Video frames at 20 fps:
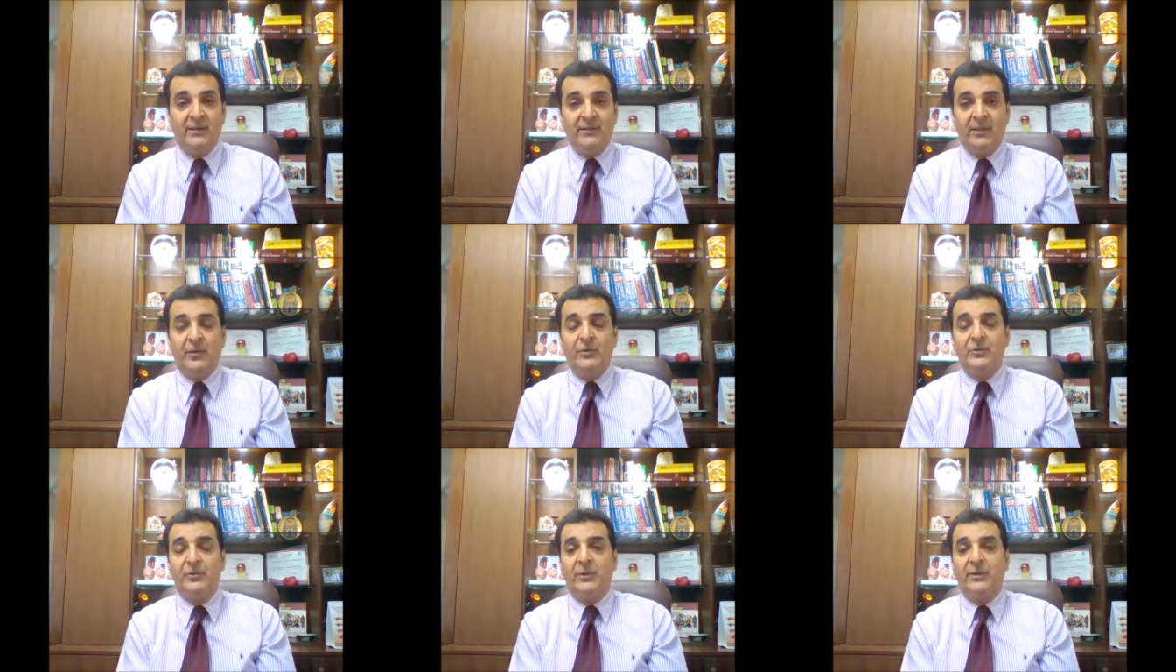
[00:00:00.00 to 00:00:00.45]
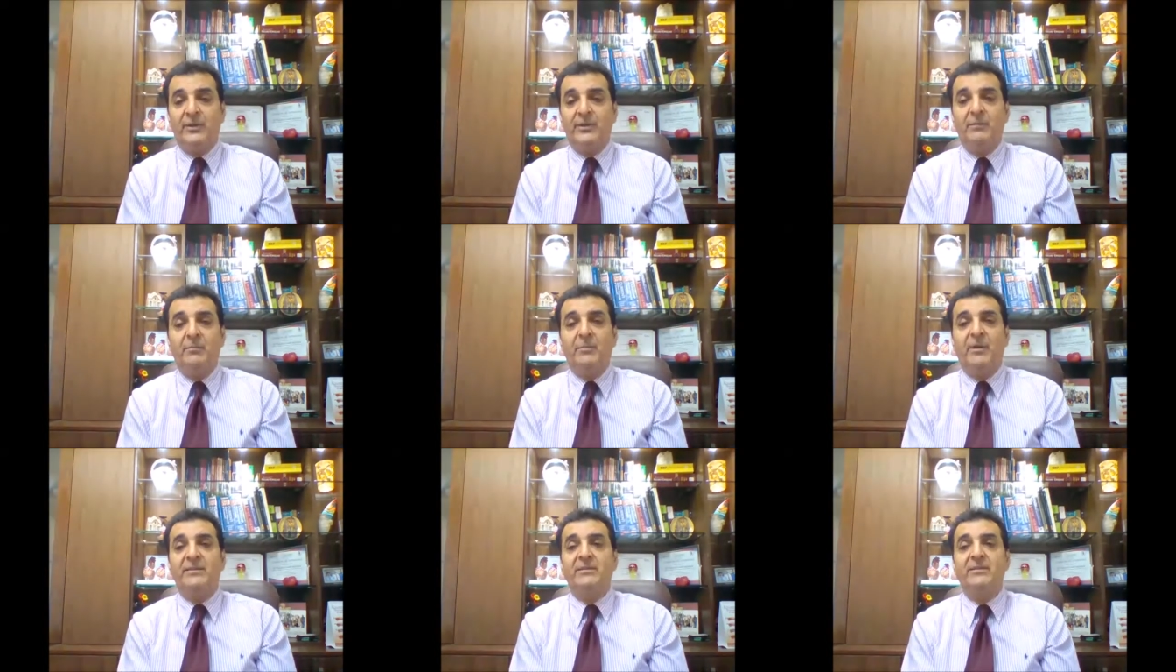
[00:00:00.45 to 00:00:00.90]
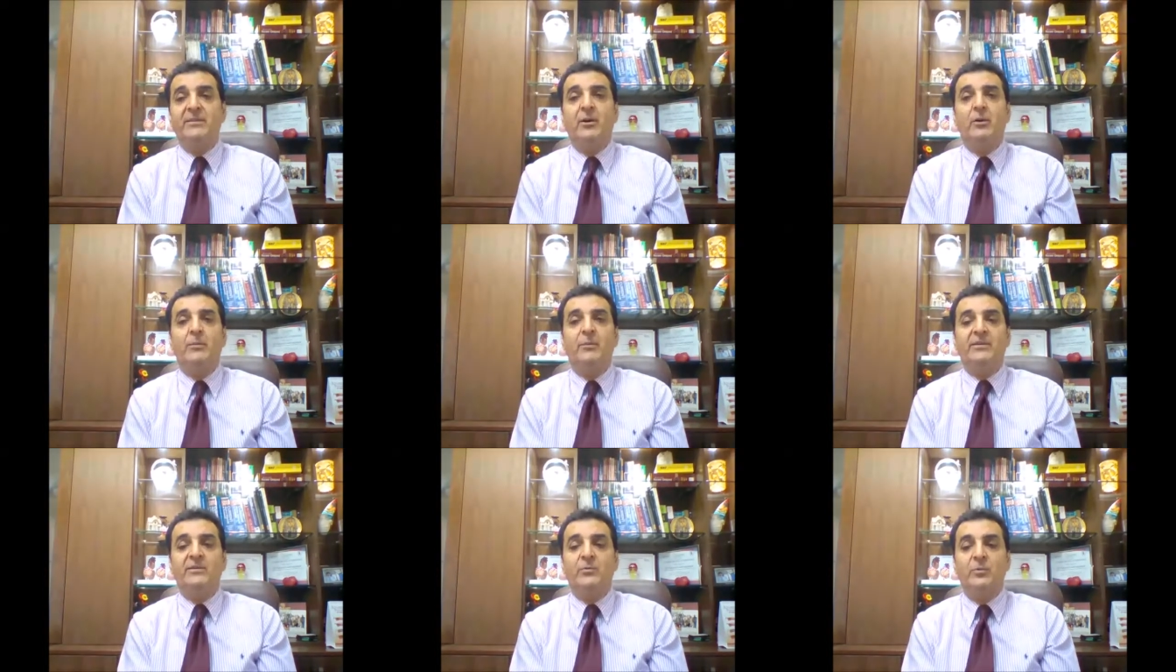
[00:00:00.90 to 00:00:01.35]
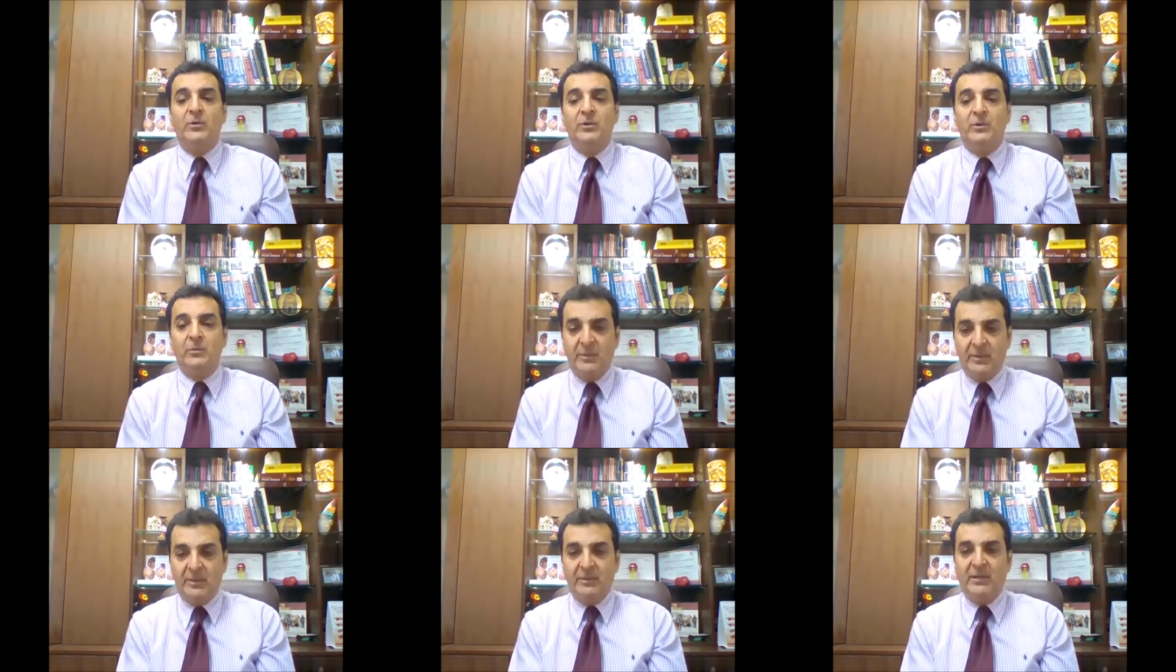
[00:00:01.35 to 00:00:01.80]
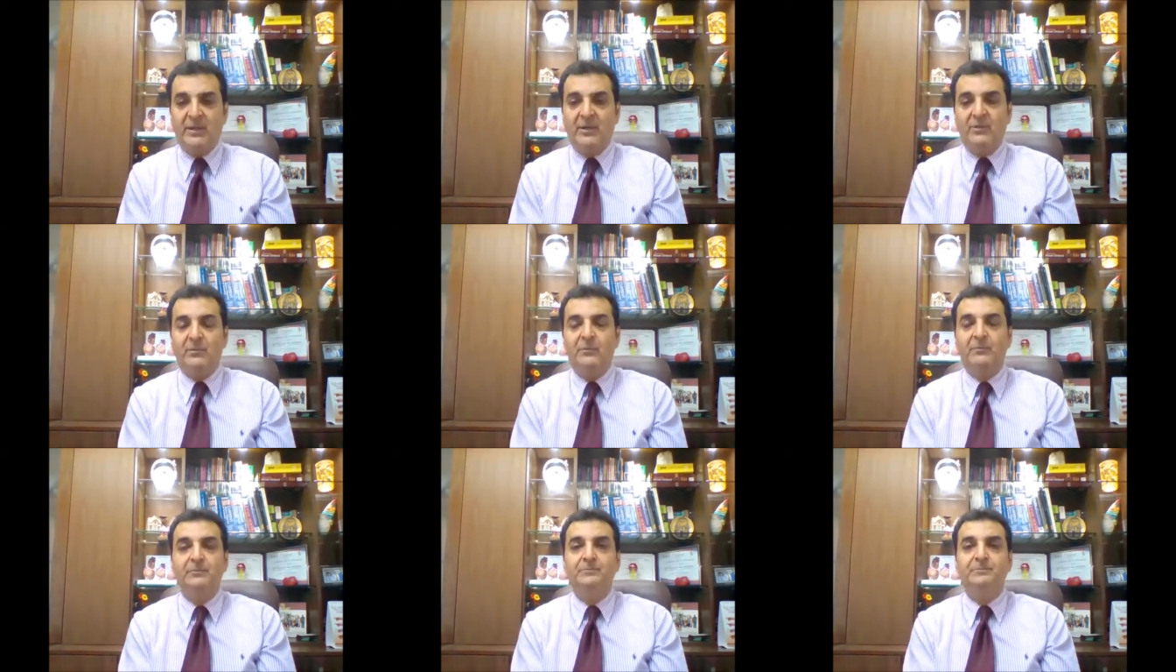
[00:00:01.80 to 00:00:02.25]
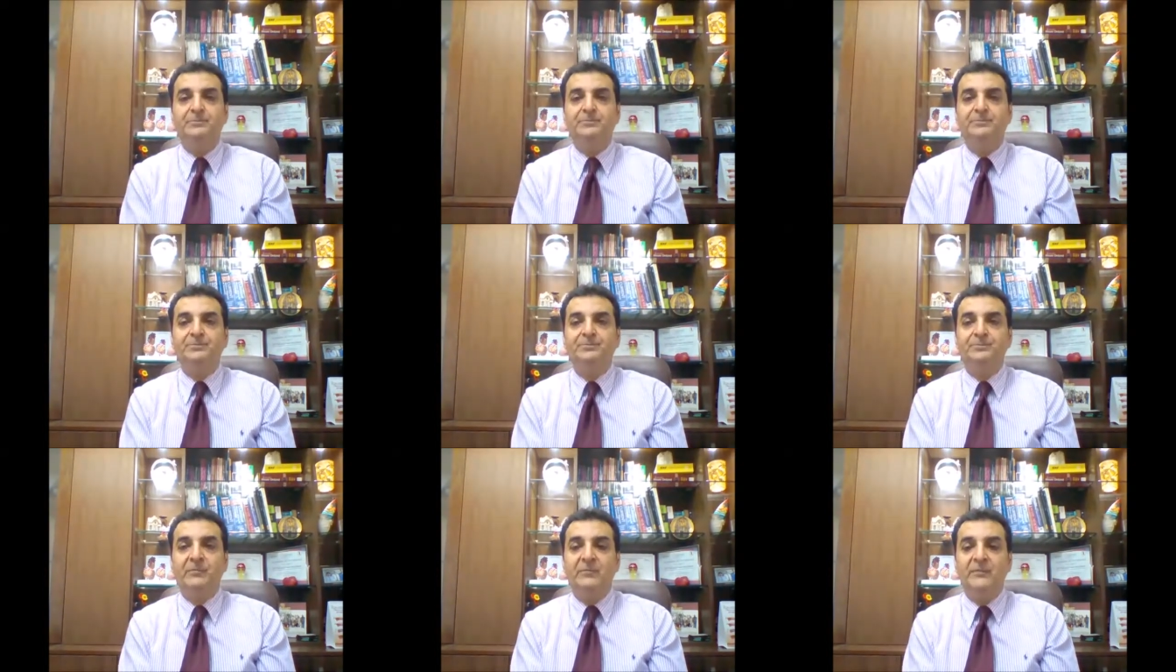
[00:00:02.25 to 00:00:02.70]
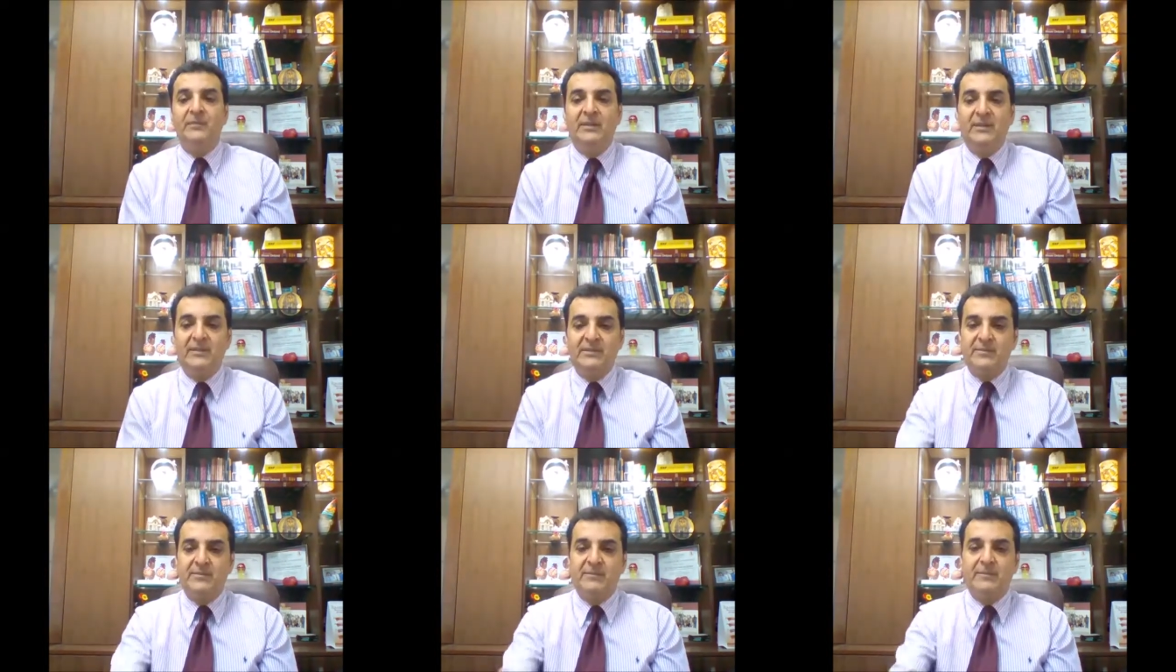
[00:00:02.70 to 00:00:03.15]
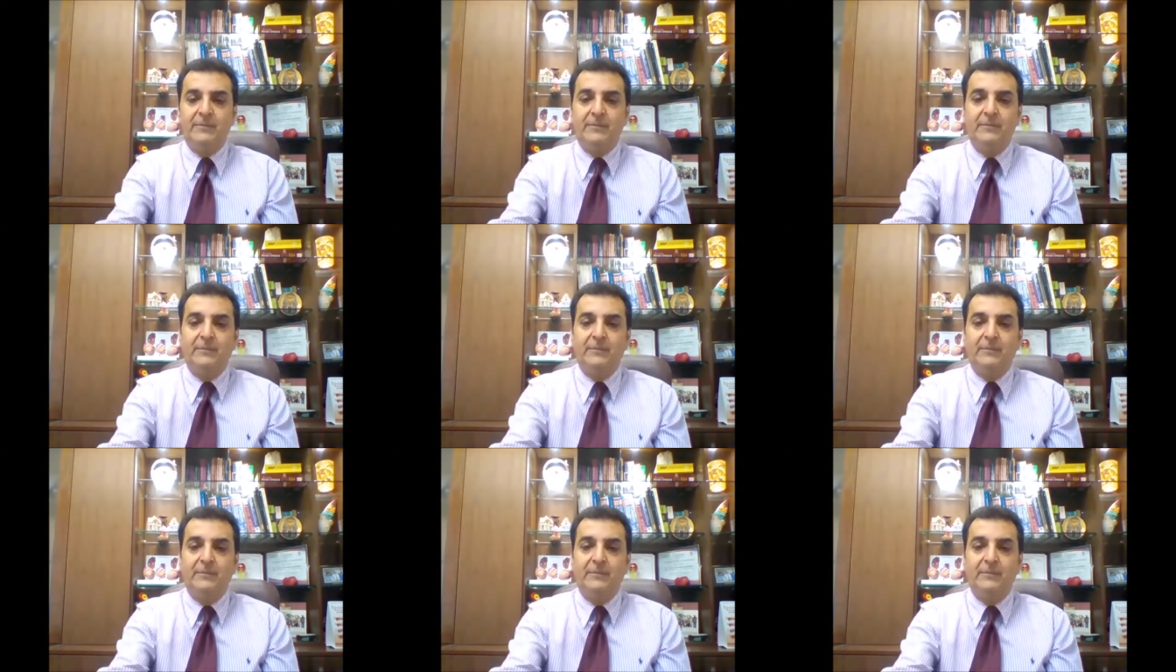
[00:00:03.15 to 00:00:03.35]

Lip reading: Now you can imagine how much would it be now. Next.